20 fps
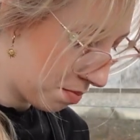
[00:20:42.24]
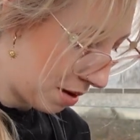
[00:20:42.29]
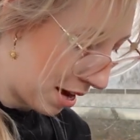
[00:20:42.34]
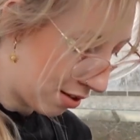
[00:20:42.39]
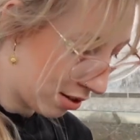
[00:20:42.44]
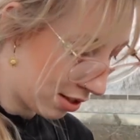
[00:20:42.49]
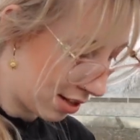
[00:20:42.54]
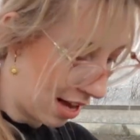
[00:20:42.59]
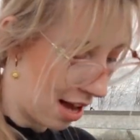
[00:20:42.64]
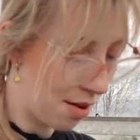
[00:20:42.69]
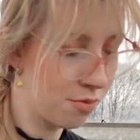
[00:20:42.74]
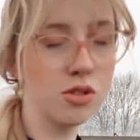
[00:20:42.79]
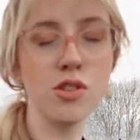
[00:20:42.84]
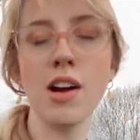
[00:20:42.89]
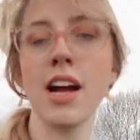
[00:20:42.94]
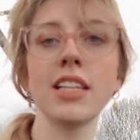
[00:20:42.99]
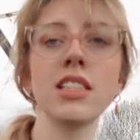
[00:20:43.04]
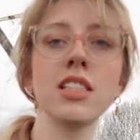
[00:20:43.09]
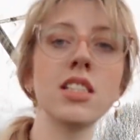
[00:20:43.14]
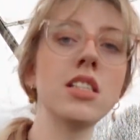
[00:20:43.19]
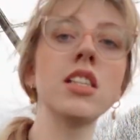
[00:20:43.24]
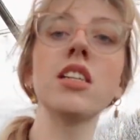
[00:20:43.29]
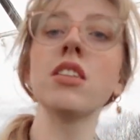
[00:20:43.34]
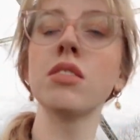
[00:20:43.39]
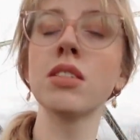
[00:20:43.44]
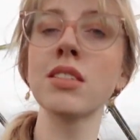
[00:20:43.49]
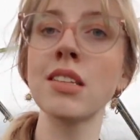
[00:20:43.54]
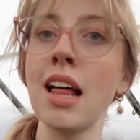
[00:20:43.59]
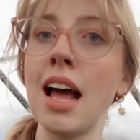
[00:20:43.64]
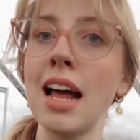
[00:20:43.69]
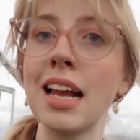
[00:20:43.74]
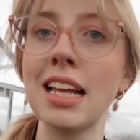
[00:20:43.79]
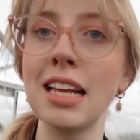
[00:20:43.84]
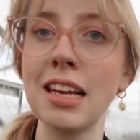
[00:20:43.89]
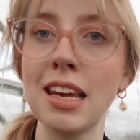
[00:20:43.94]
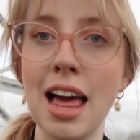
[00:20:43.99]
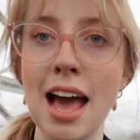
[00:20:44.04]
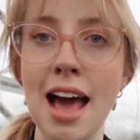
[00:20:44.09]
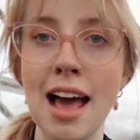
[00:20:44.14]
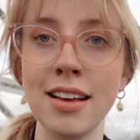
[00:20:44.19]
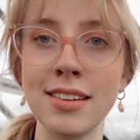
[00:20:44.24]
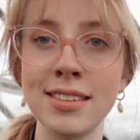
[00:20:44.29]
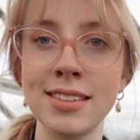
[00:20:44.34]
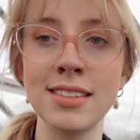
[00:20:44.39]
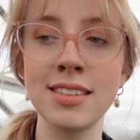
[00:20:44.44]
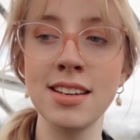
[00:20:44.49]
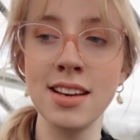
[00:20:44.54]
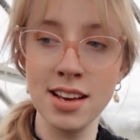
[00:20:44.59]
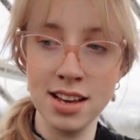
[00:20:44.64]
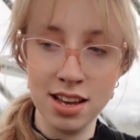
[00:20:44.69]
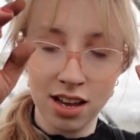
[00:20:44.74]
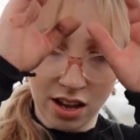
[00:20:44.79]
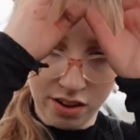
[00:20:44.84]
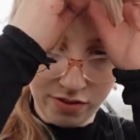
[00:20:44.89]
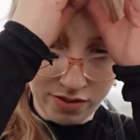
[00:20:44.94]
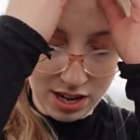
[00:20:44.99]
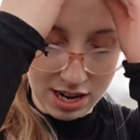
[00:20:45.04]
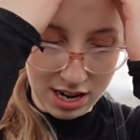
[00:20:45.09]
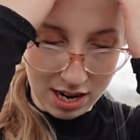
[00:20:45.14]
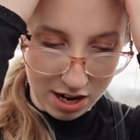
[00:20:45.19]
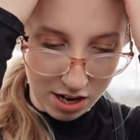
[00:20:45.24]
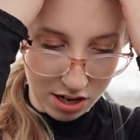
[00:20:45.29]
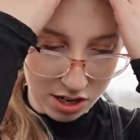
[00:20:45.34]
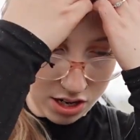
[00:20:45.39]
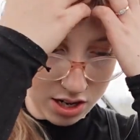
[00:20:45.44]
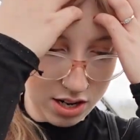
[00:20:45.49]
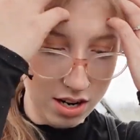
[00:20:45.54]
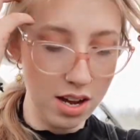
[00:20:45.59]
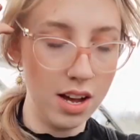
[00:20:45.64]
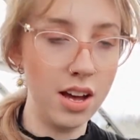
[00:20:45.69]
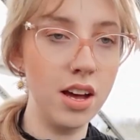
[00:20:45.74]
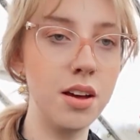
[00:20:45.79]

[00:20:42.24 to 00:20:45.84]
about it. I'm trying to do slightly less of each